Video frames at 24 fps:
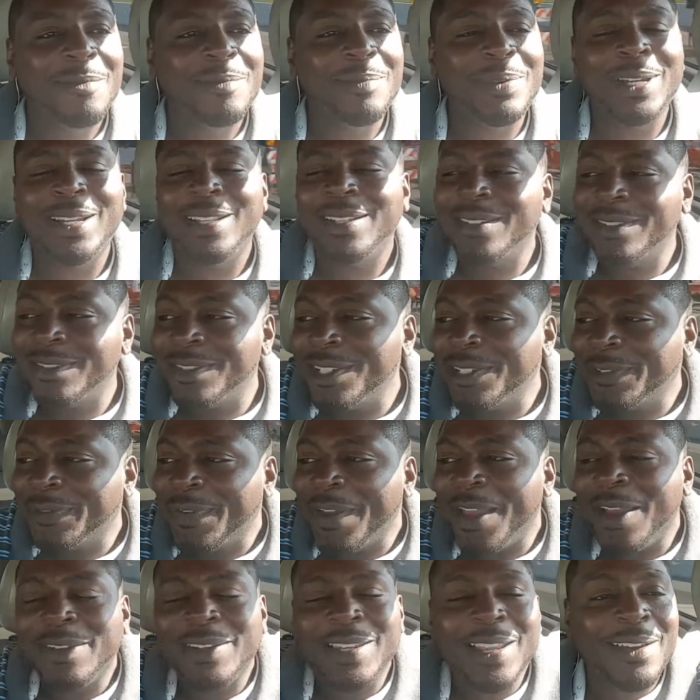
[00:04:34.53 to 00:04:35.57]
but just
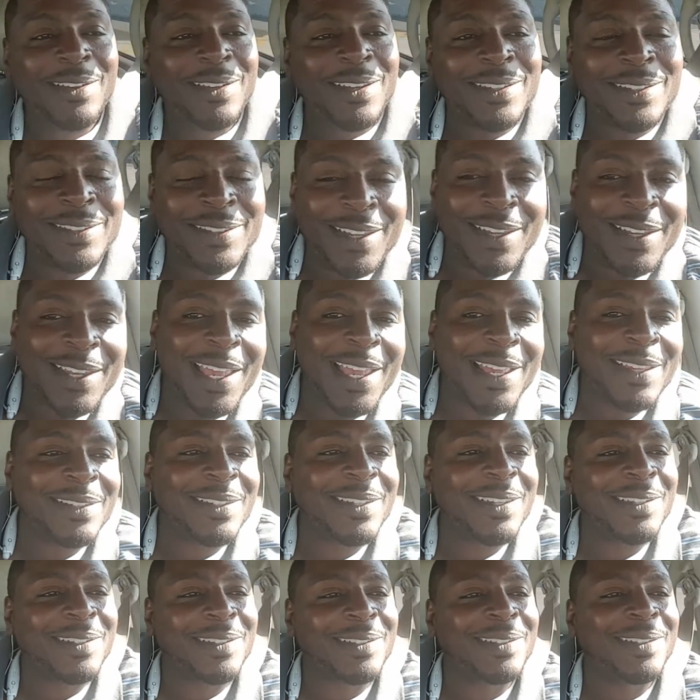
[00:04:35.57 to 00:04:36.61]
found out your son has
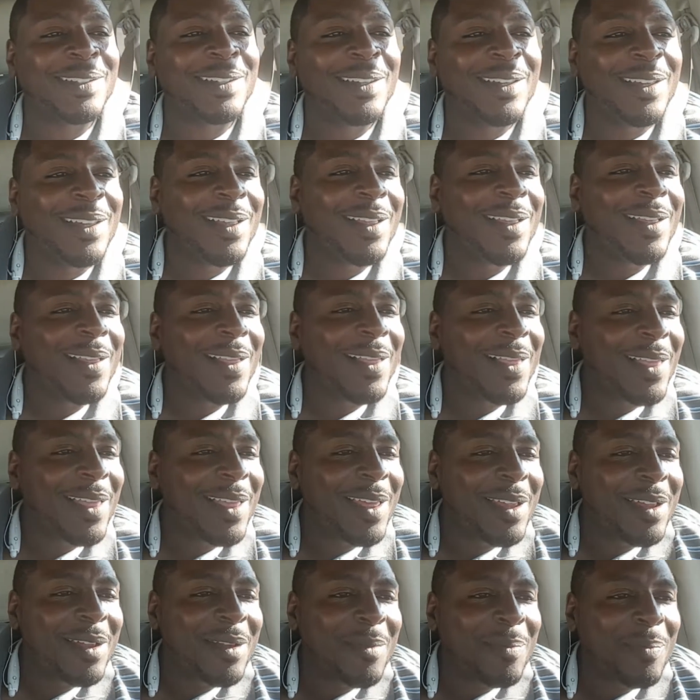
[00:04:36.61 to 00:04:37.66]
this
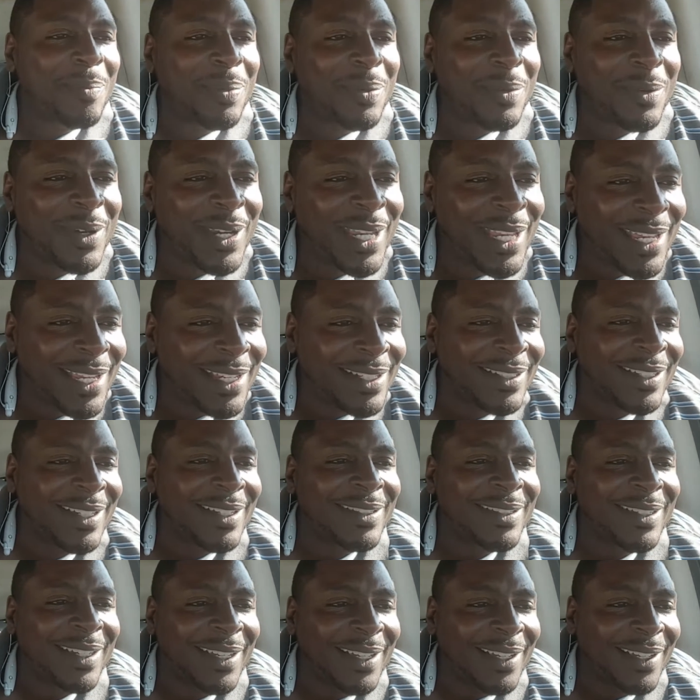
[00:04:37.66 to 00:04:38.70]

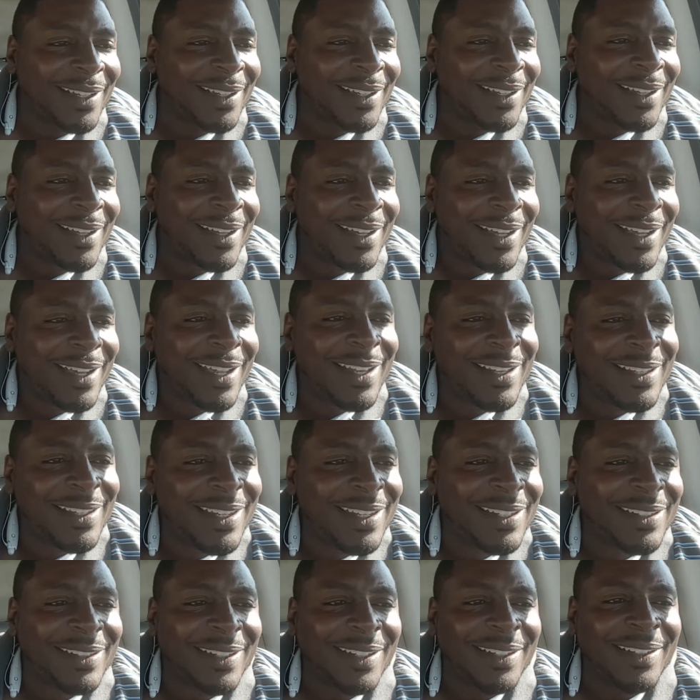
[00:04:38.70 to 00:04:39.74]
pre-existing
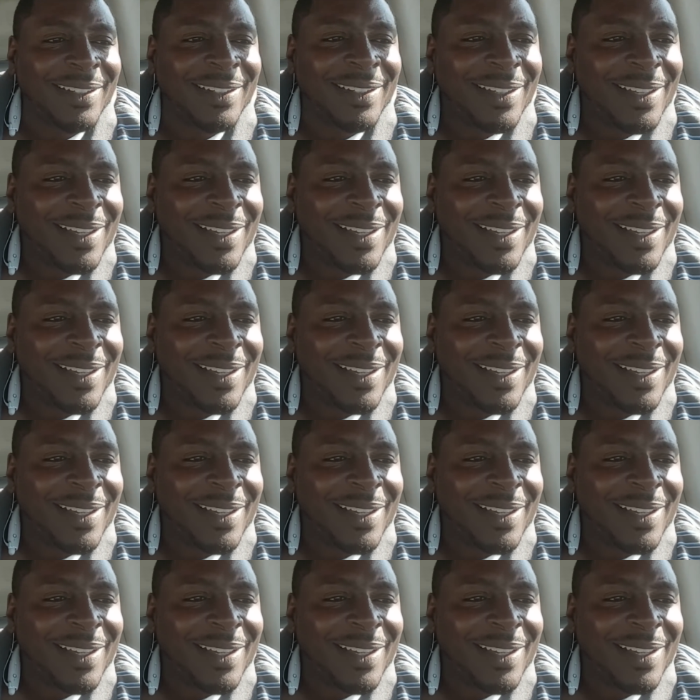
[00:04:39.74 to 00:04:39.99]
condition.